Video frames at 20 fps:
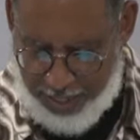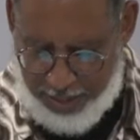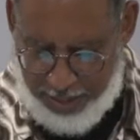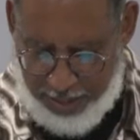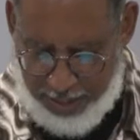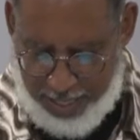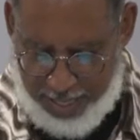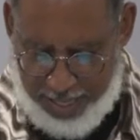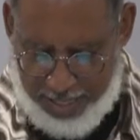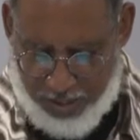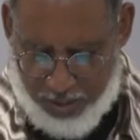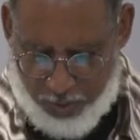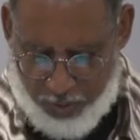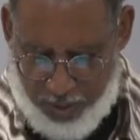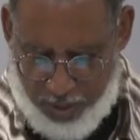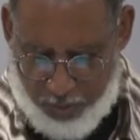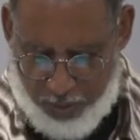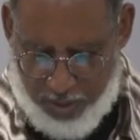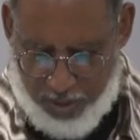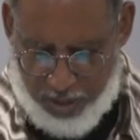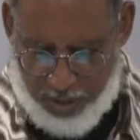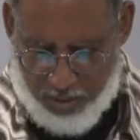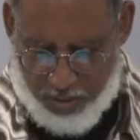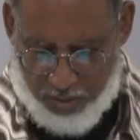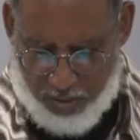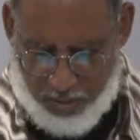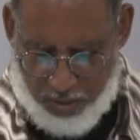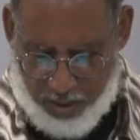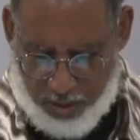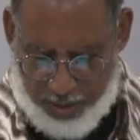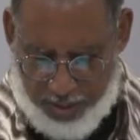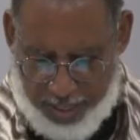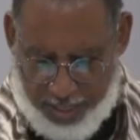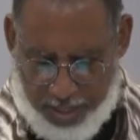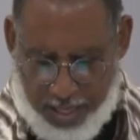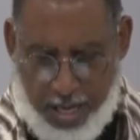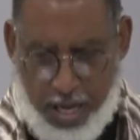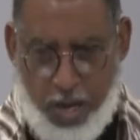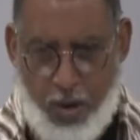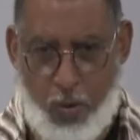And then last week we also looked
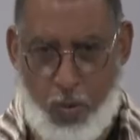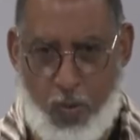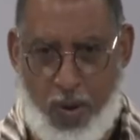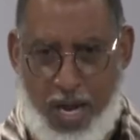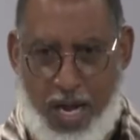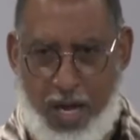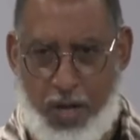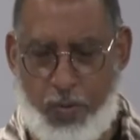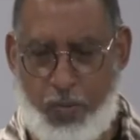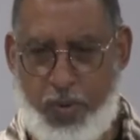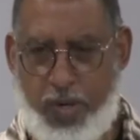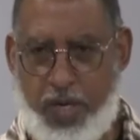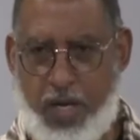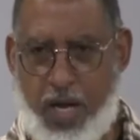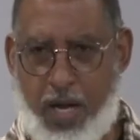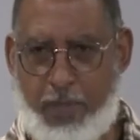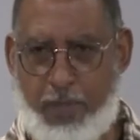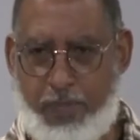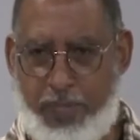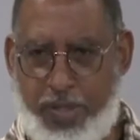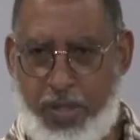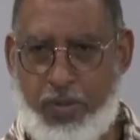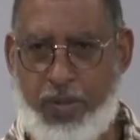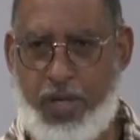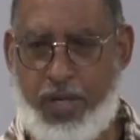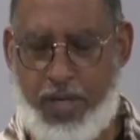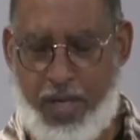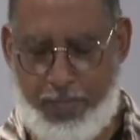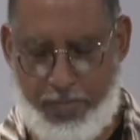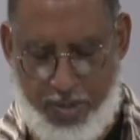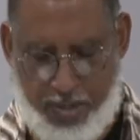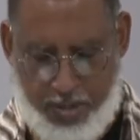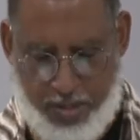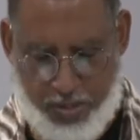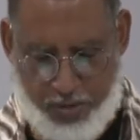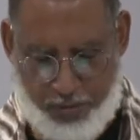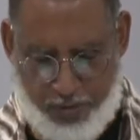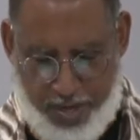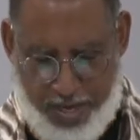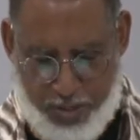at while we are building up in
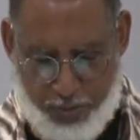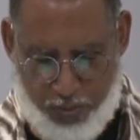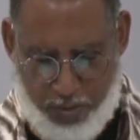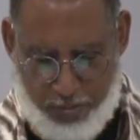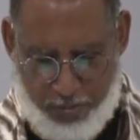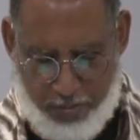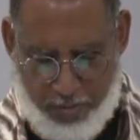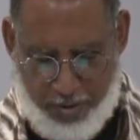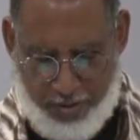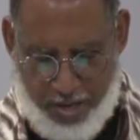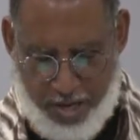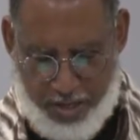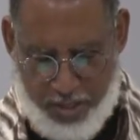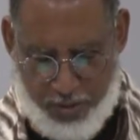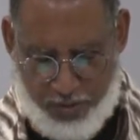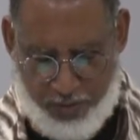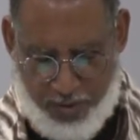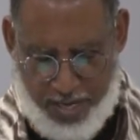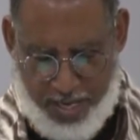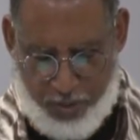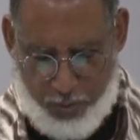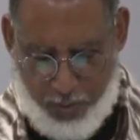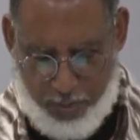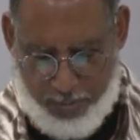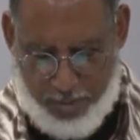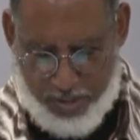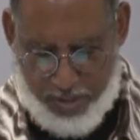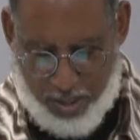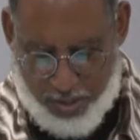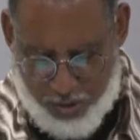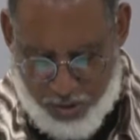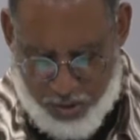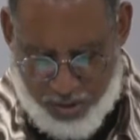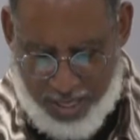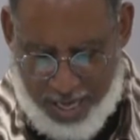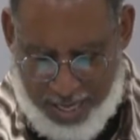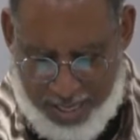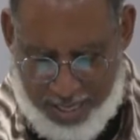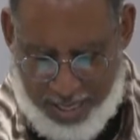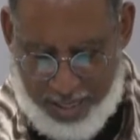this faith, we in this faith we must
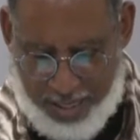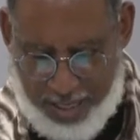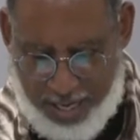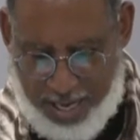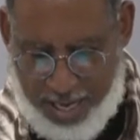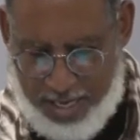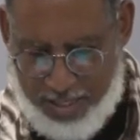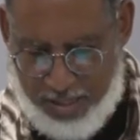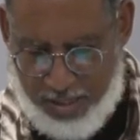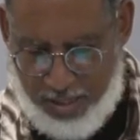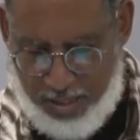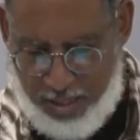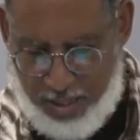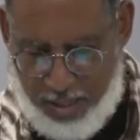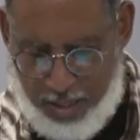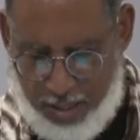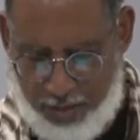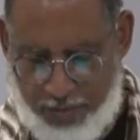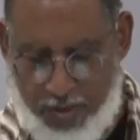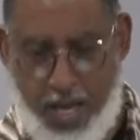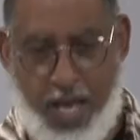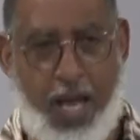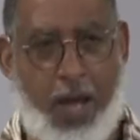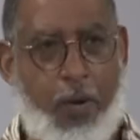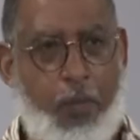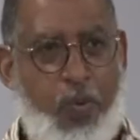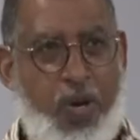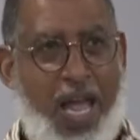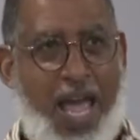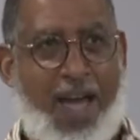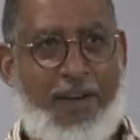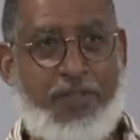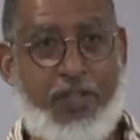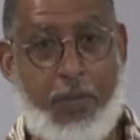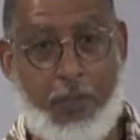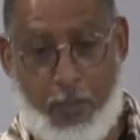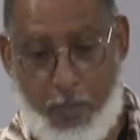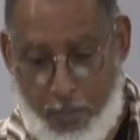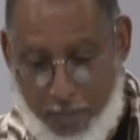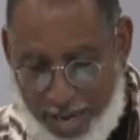stay in God's love. We have
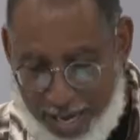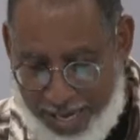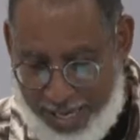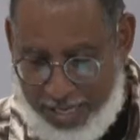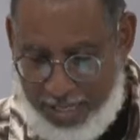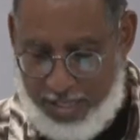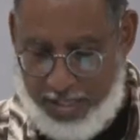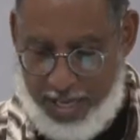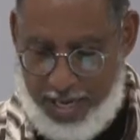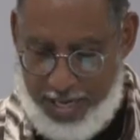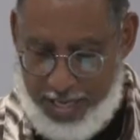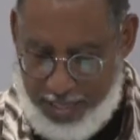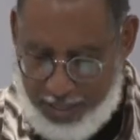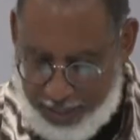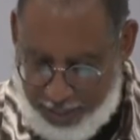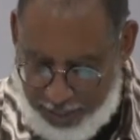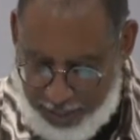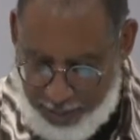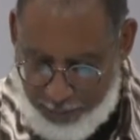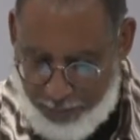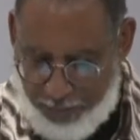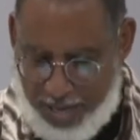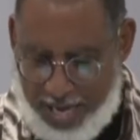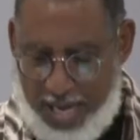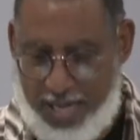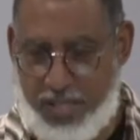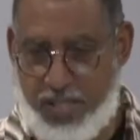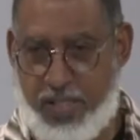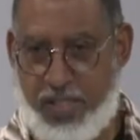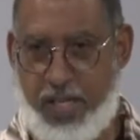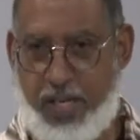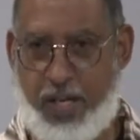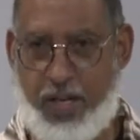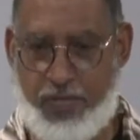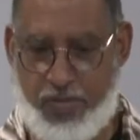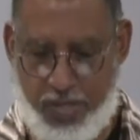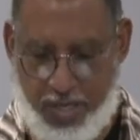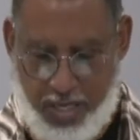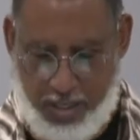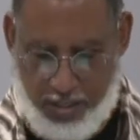to maintain, keep
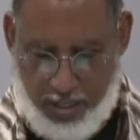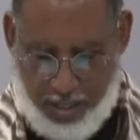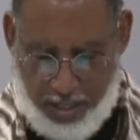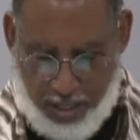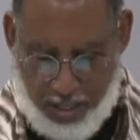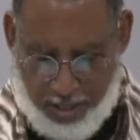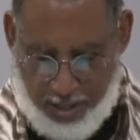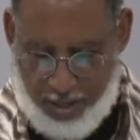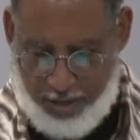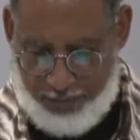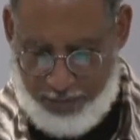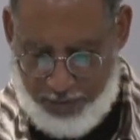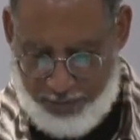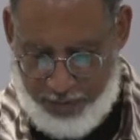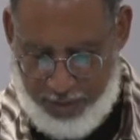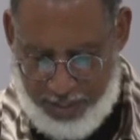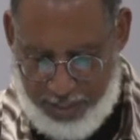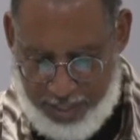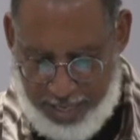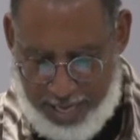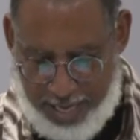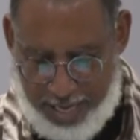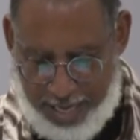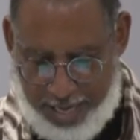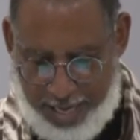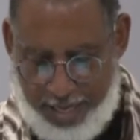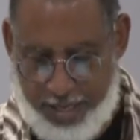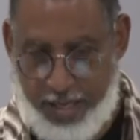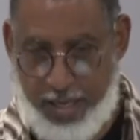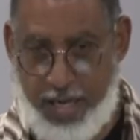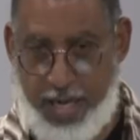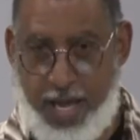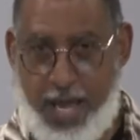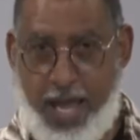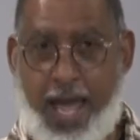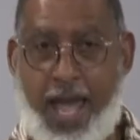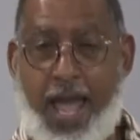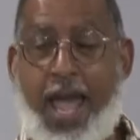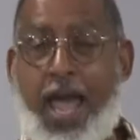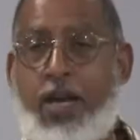ourselves in the love of God.
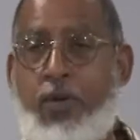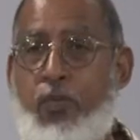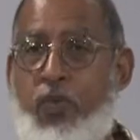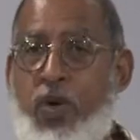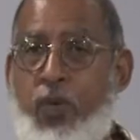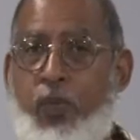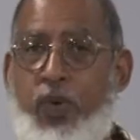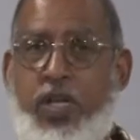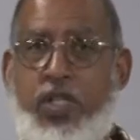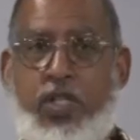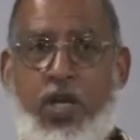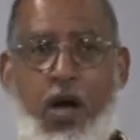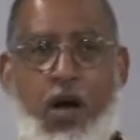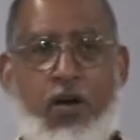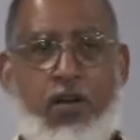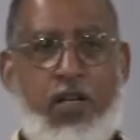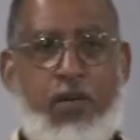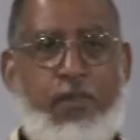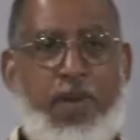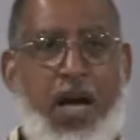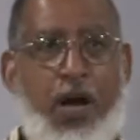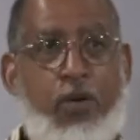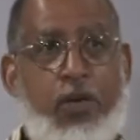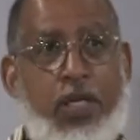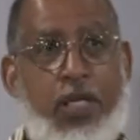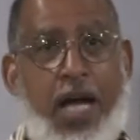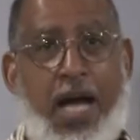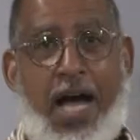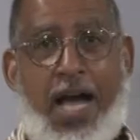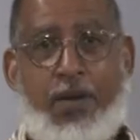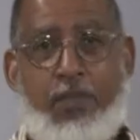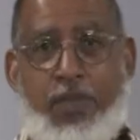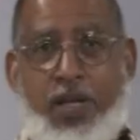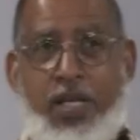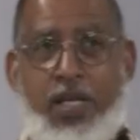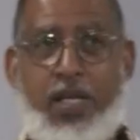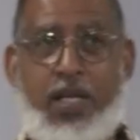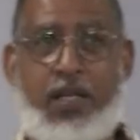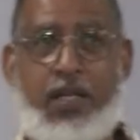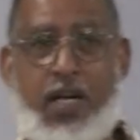And when we talk about God
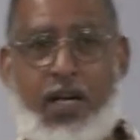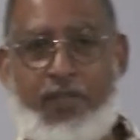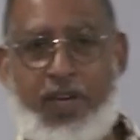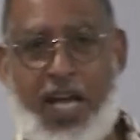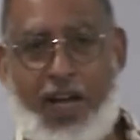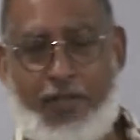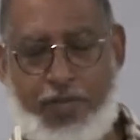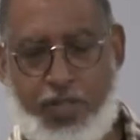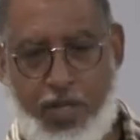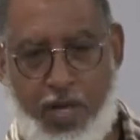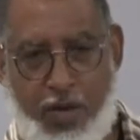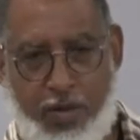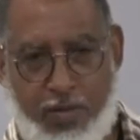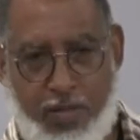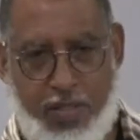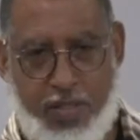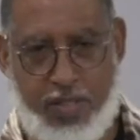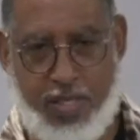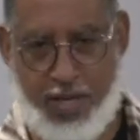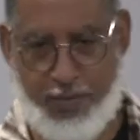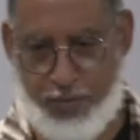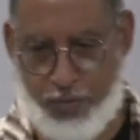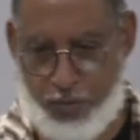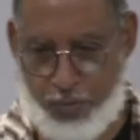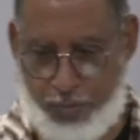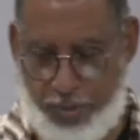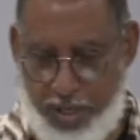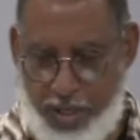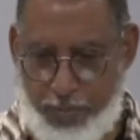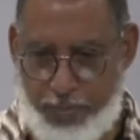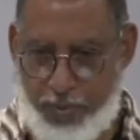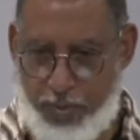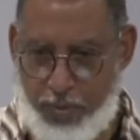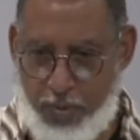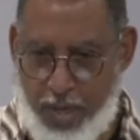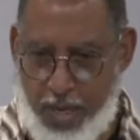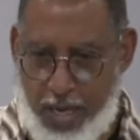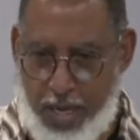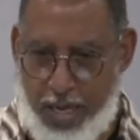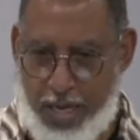being love, and I've talked to several
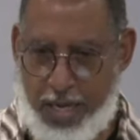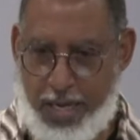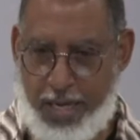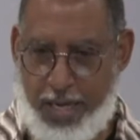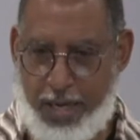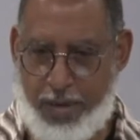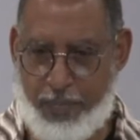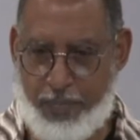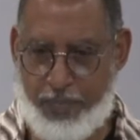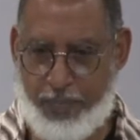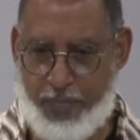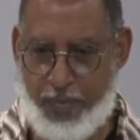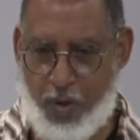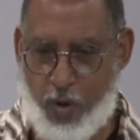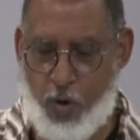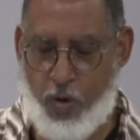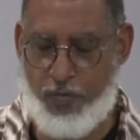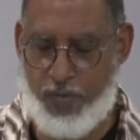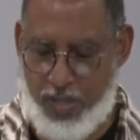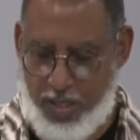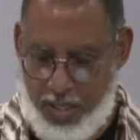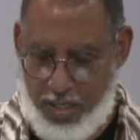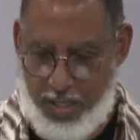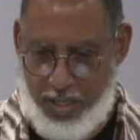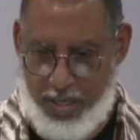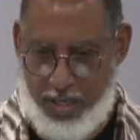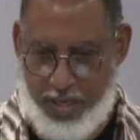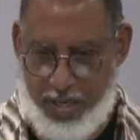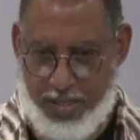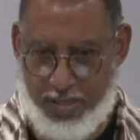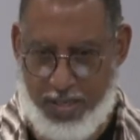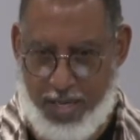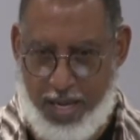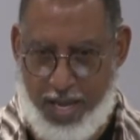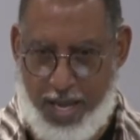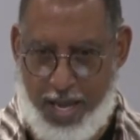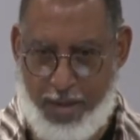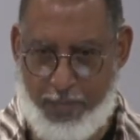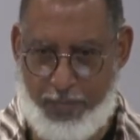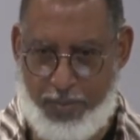people um, over the years,
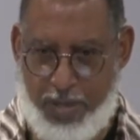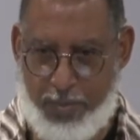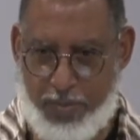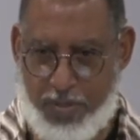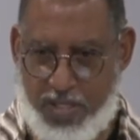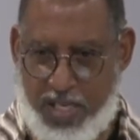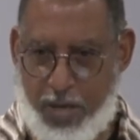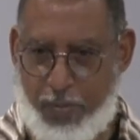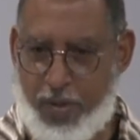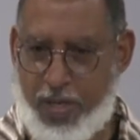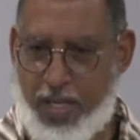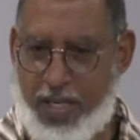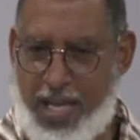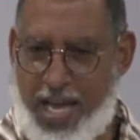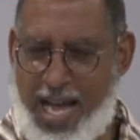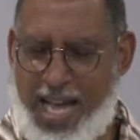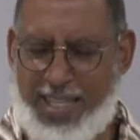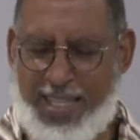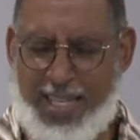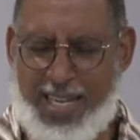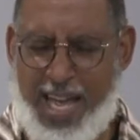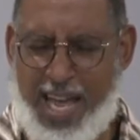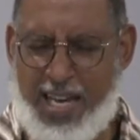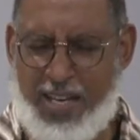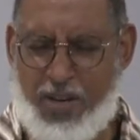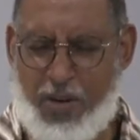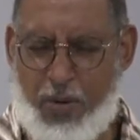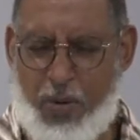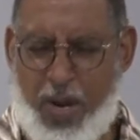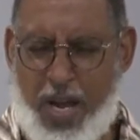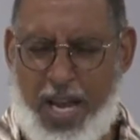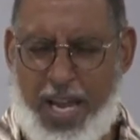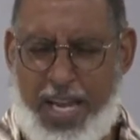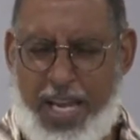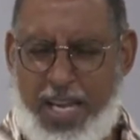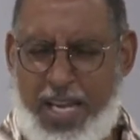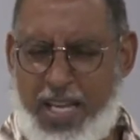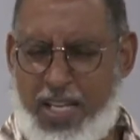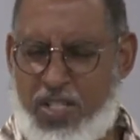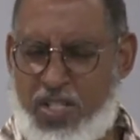and people say, Well, the God that I know,
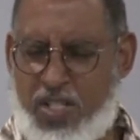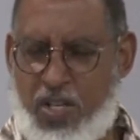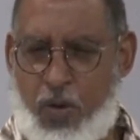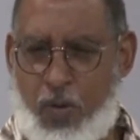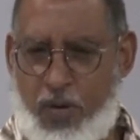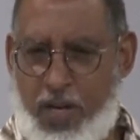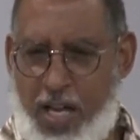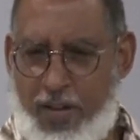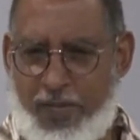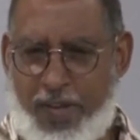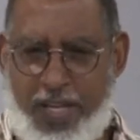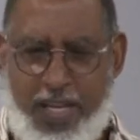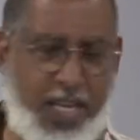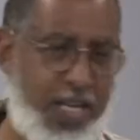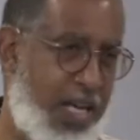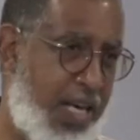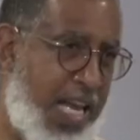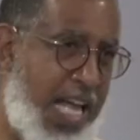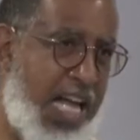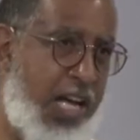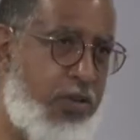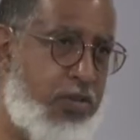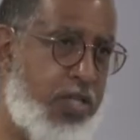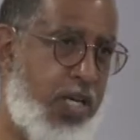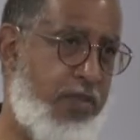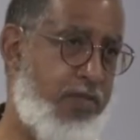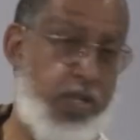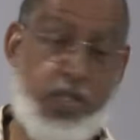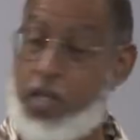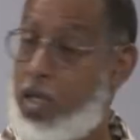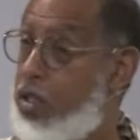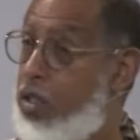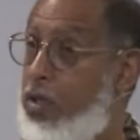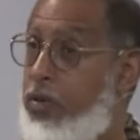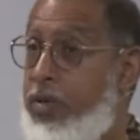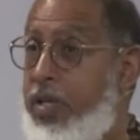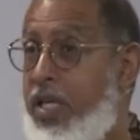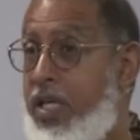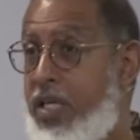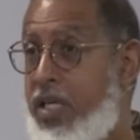He is so loving, He allows everything.
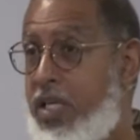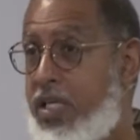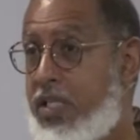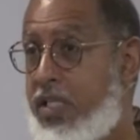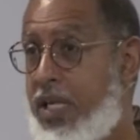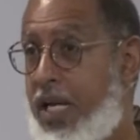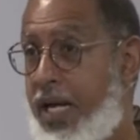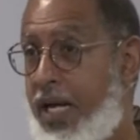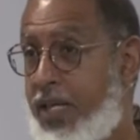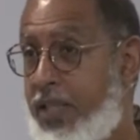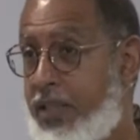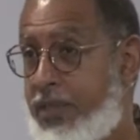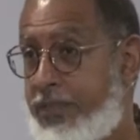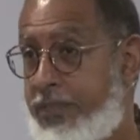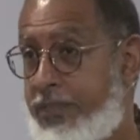No, He does not.